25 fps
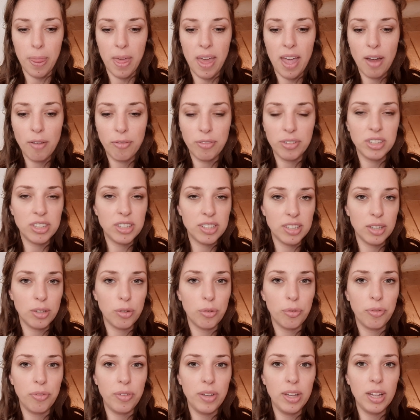every
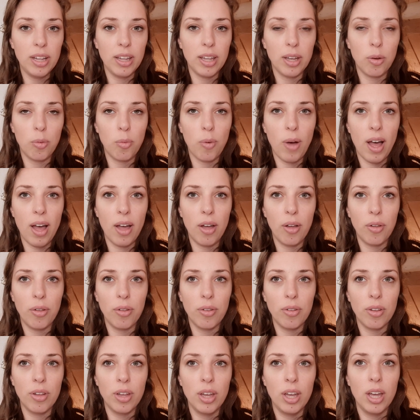single feeling, while